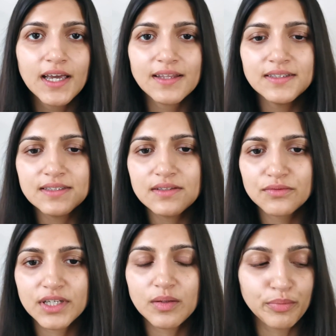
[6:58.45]
This is a
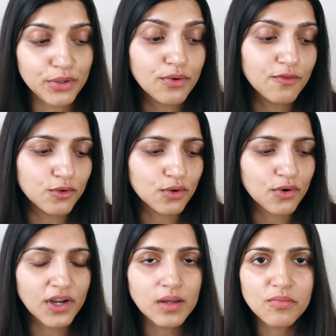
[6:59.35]
really beautiful
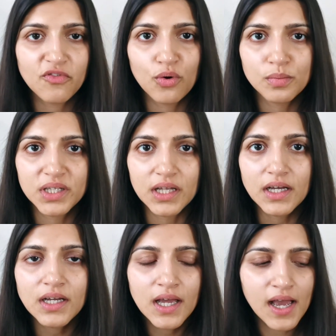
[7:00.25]
cream
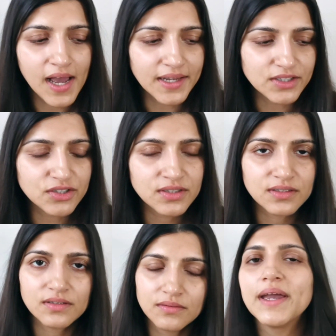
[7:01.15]
formula, and it
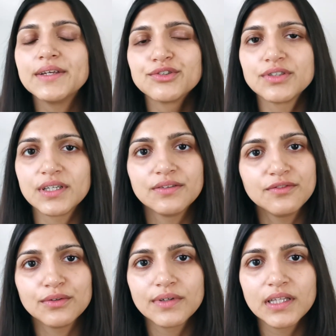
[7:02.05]
just makes your skin
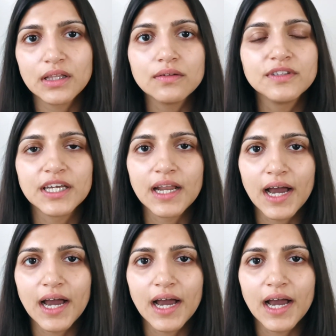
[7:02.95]
feel really lovely and